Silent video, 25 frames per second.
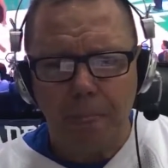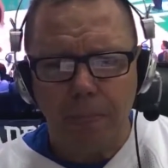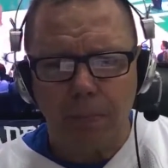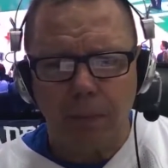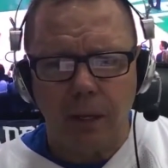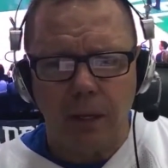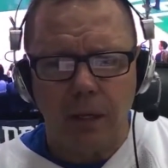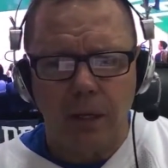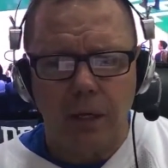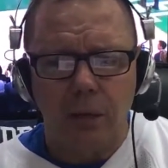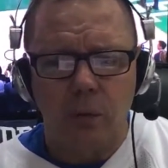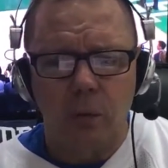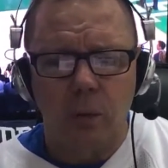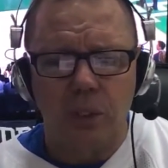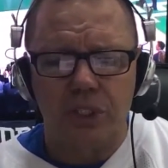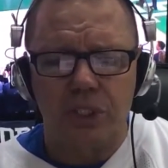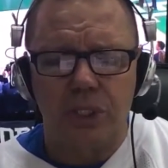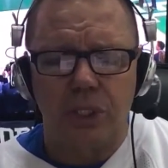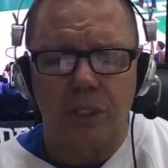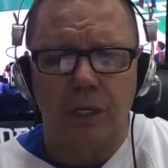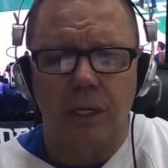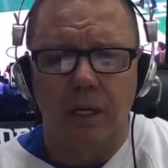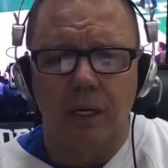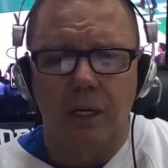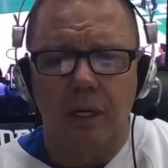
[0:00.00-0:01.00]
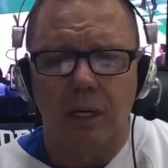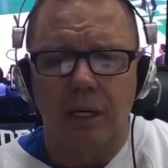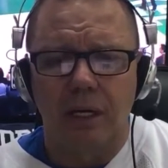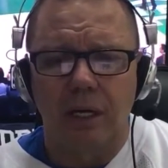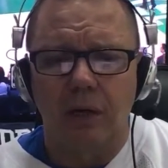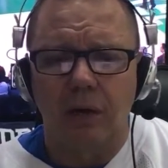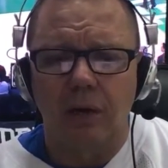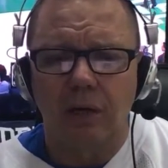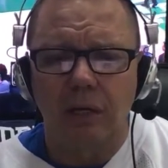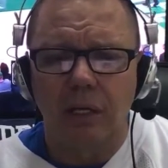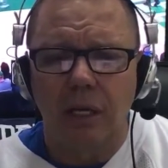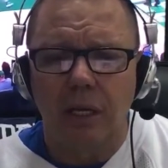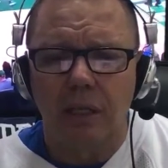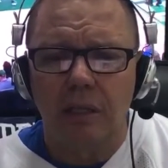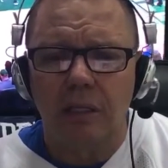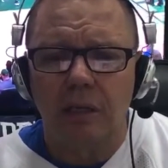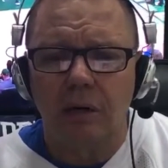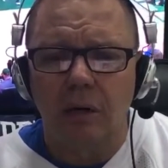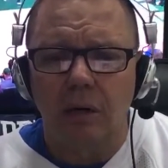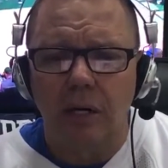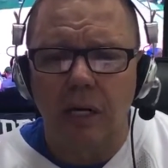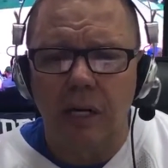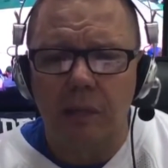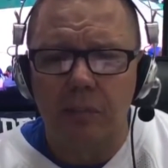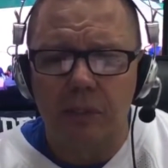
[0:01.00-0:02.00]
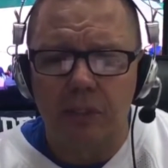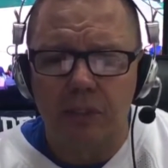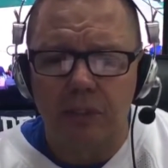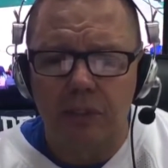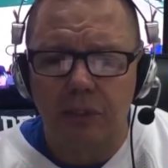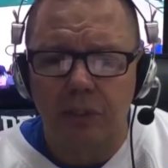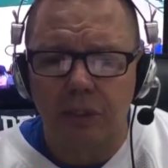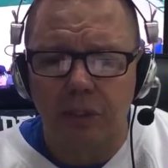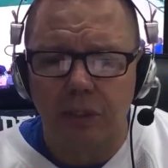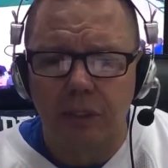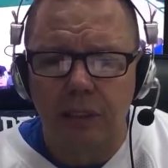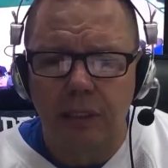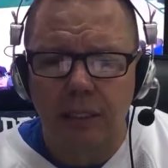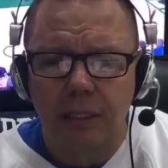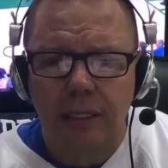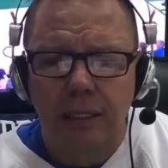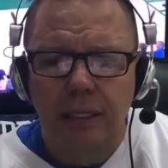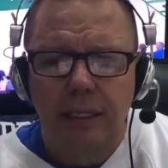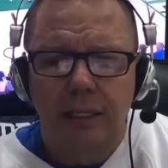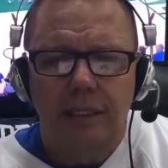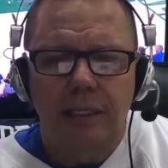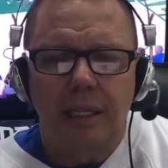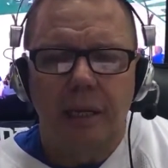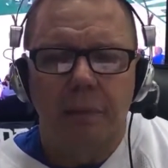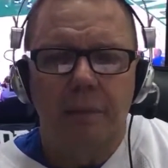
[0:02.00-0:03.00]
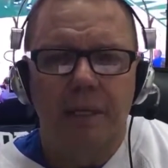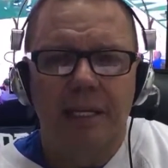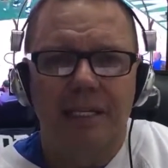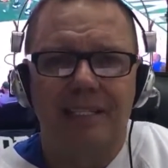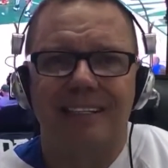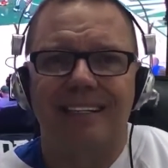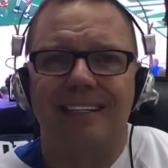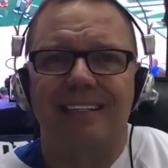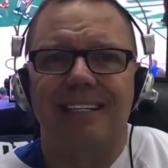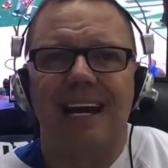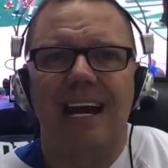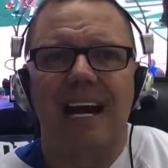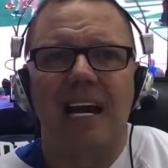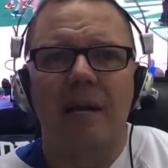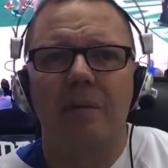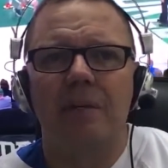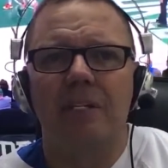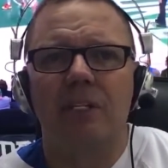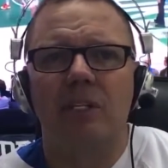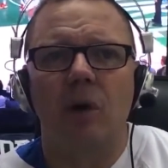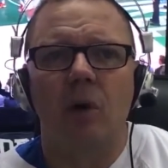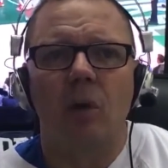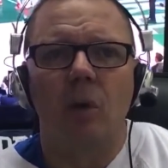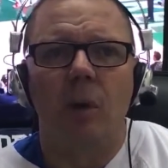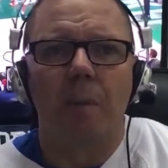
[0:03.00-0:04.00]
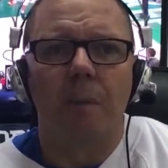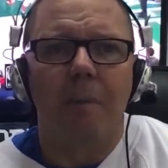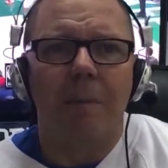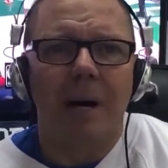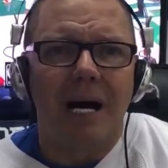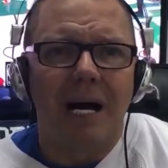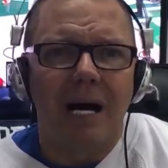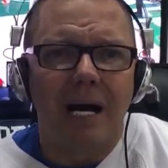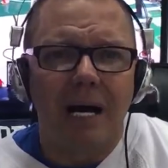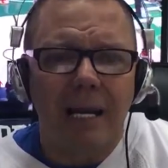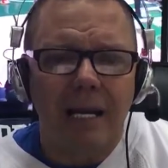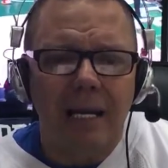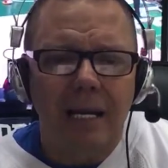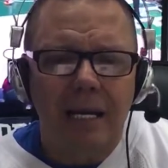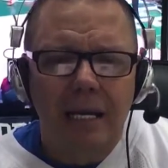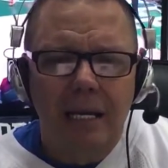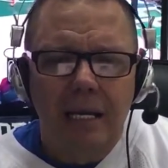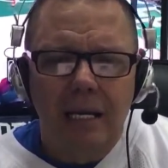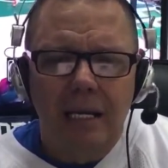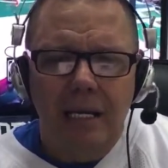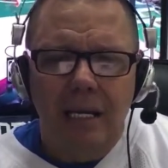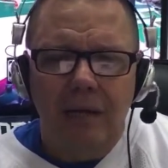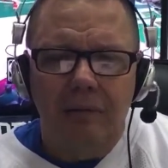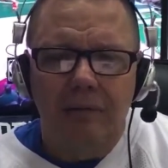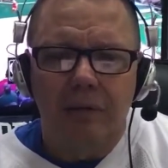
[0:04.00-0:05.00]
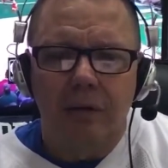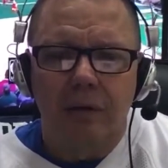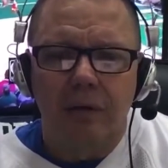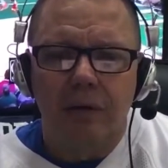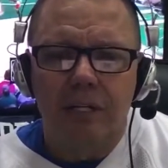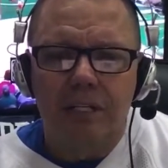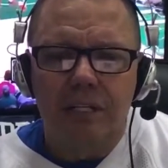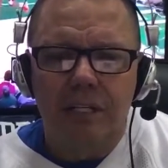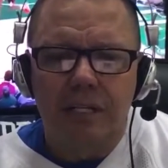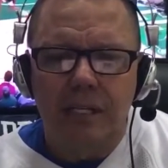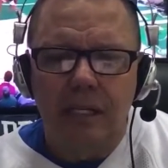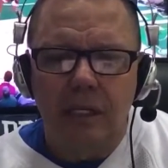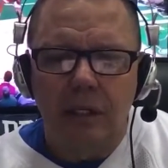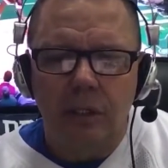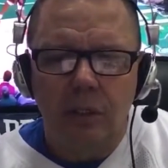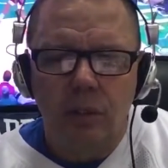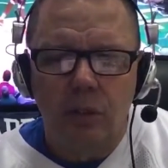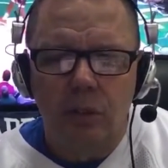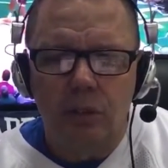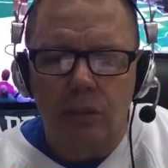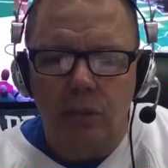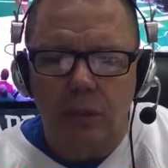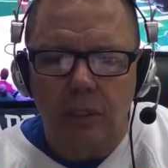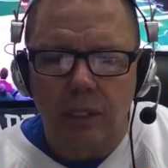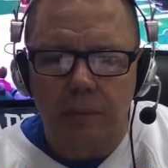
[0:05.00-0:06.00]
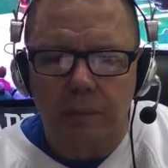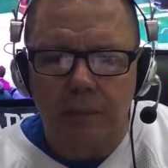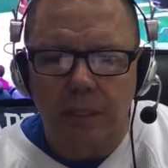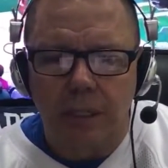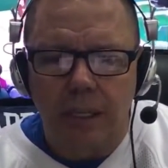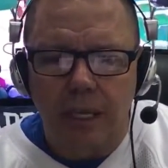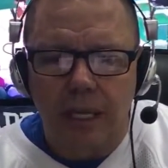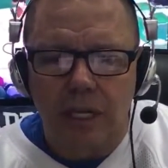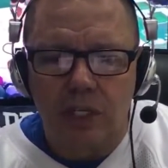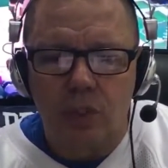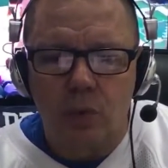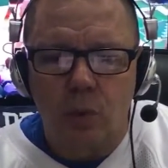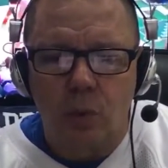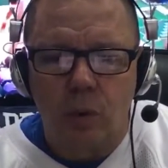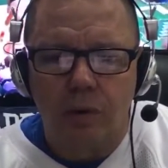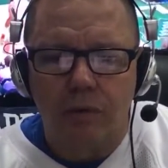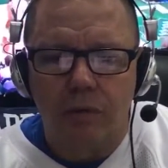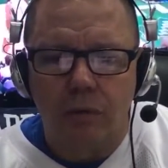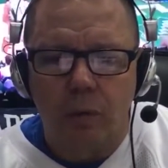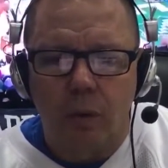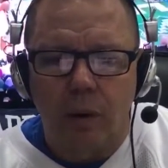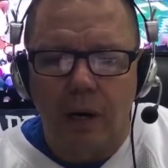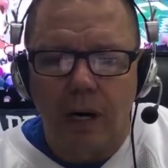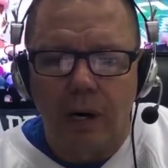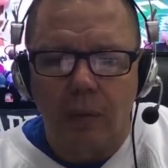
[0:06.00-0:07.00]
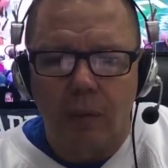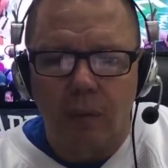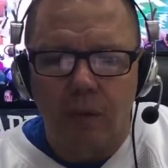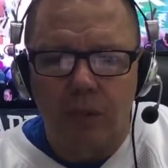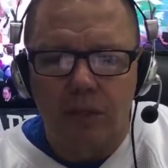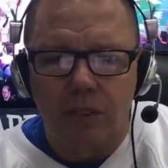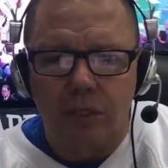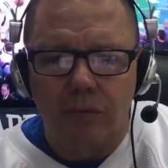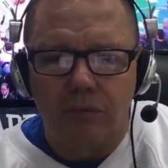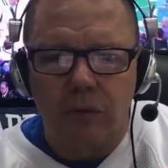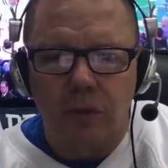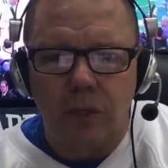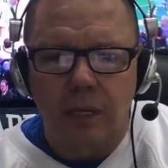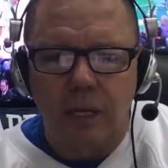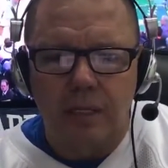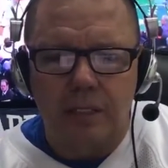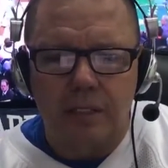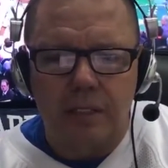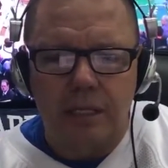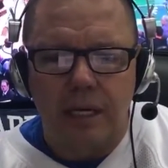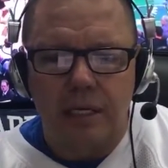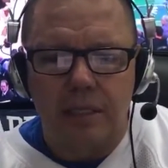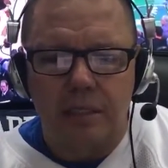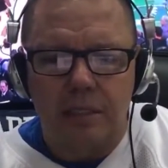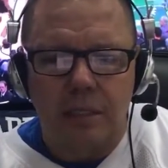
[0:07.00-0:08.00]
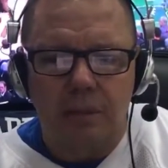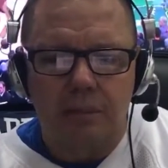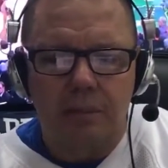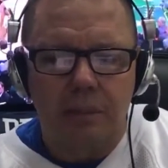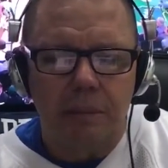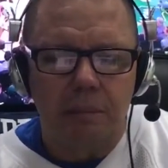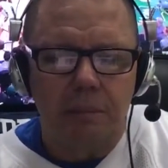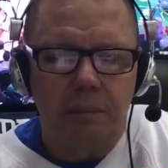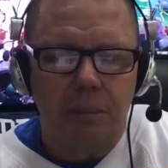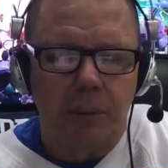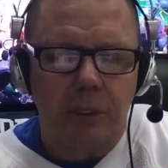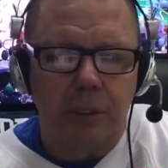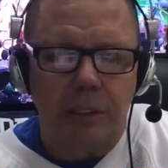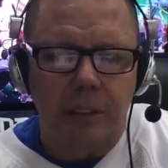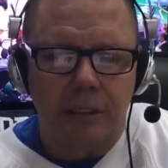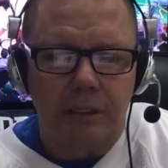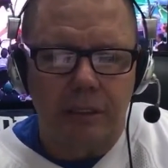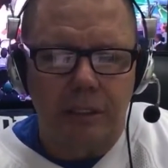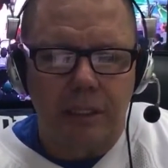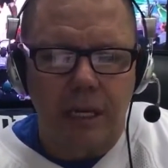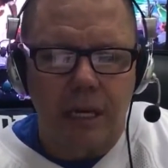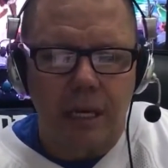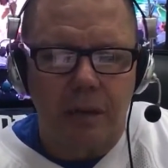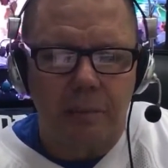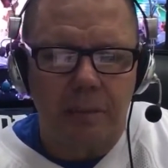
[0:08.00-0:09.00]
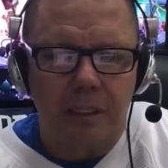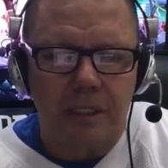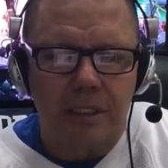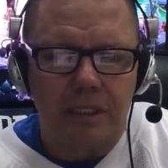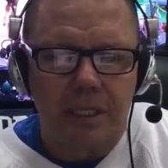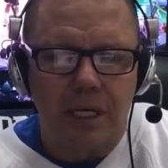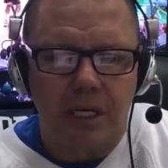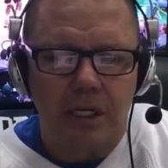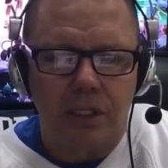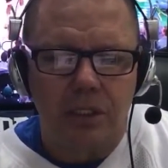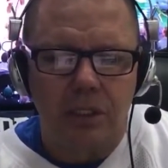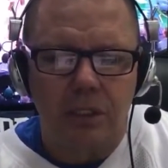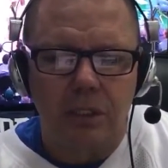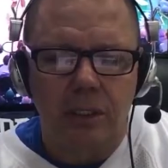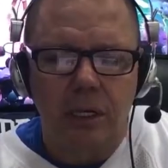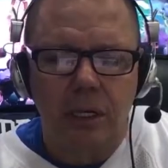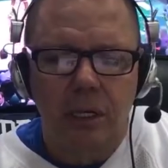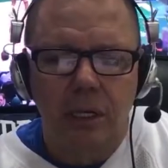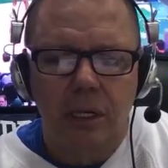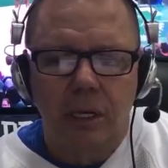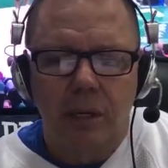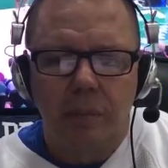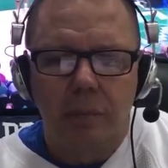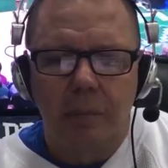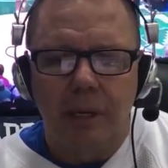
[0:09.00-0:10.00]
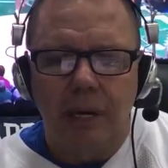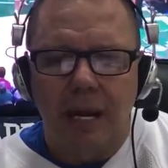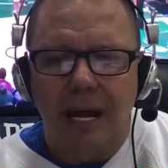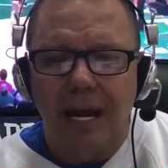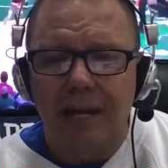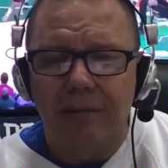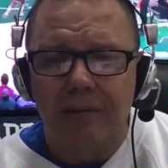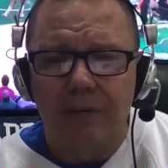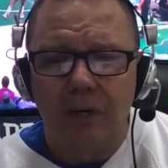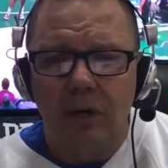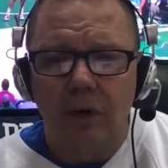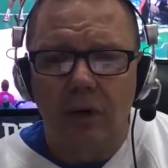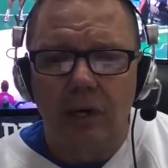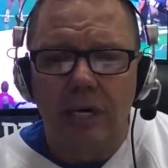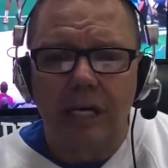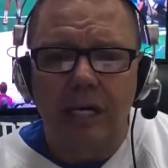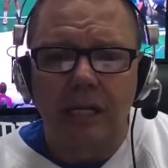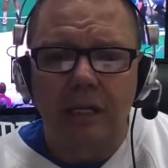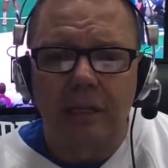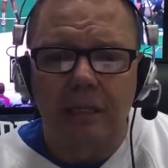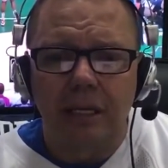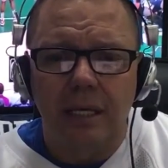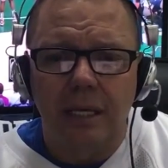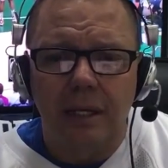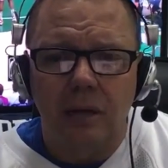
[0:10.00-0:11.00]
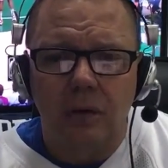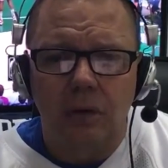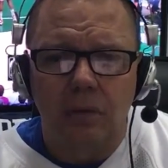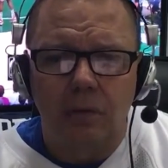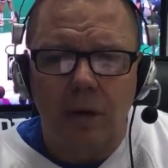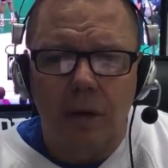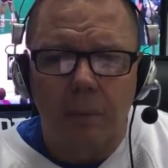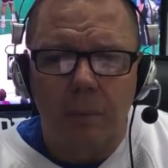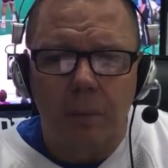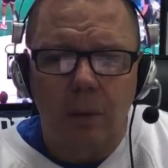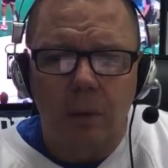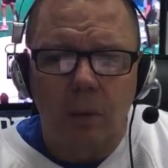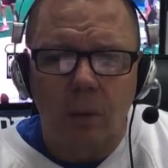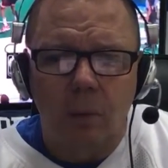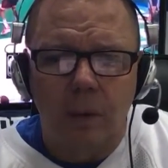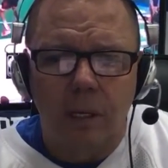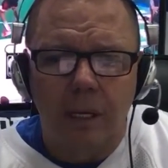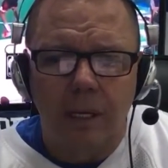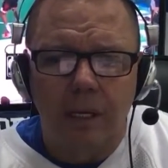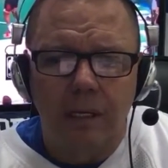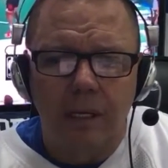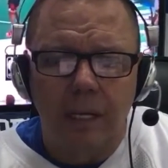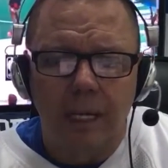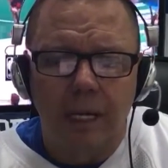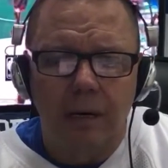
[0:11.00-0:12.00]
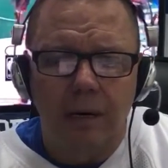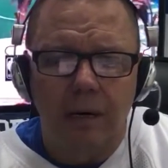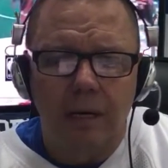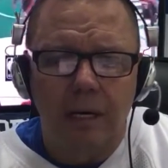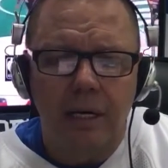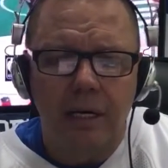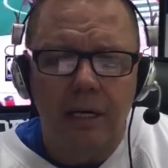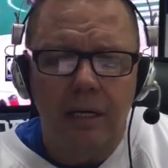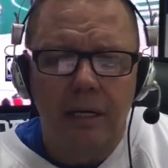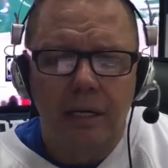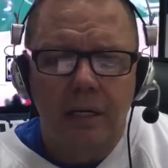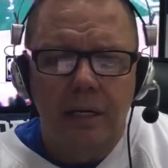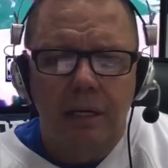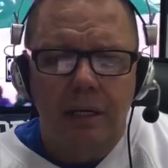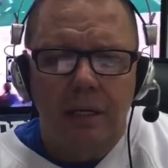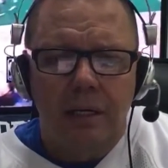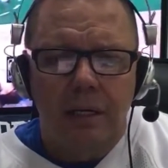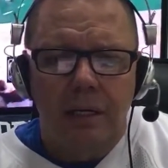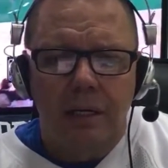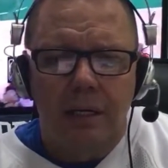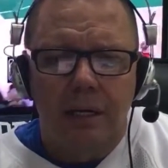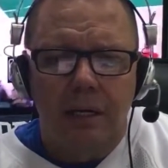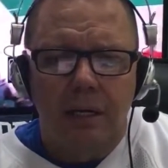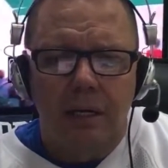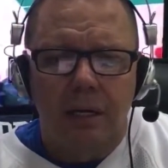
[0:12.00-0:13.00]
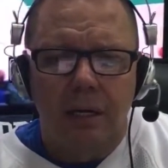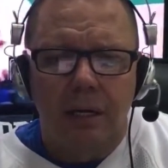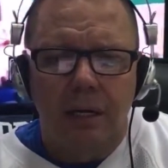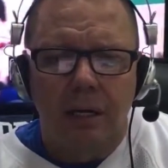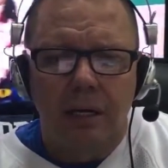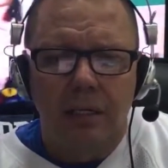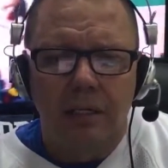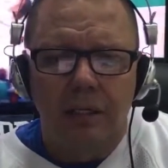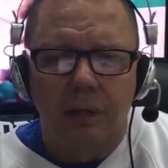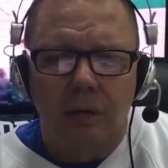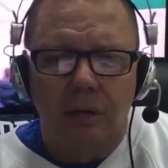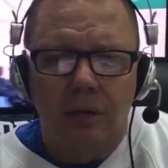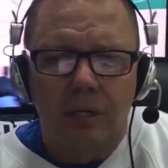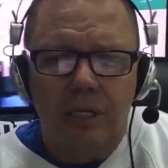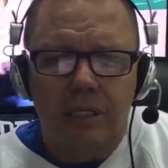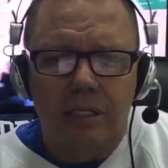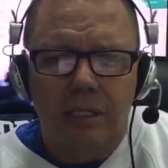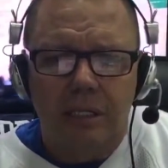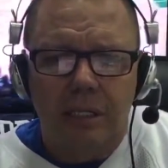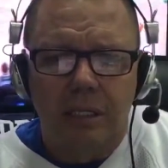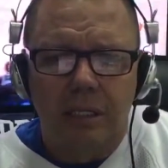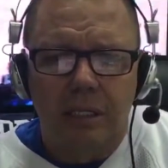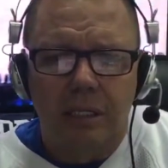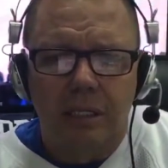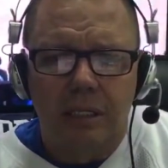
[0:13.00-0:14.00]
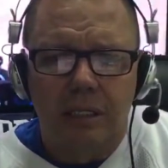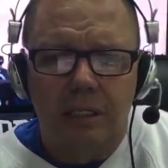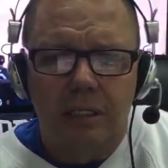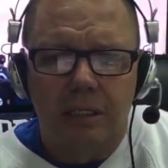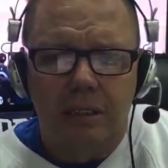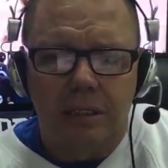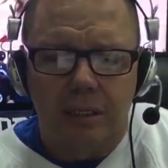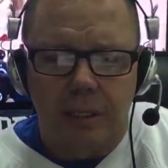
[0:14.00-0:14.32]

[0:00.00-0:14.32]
which hearing nothing on him is good. That means the time is going by. If there is any news on him in the last 24 hours, if you guys got something, put it in the comment section. But I haven't heard anything on Robert Quinn, Larry. And the reason is